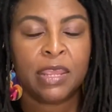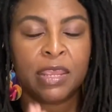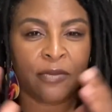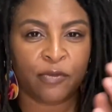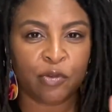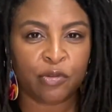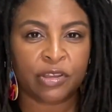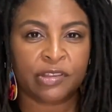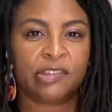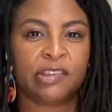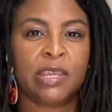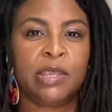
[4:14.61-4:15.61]
if you
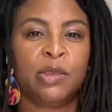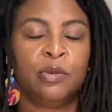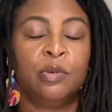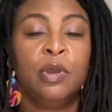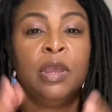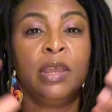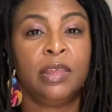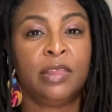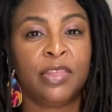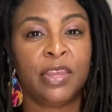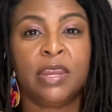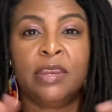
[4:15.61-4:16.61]
continue
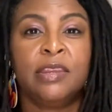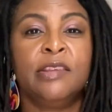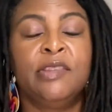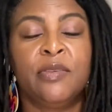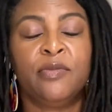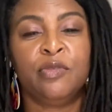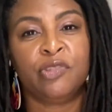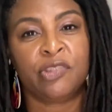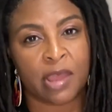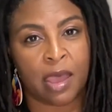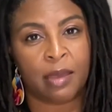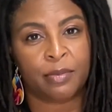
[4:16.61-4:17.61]
than it is if you
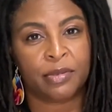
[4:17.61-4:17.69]
stop.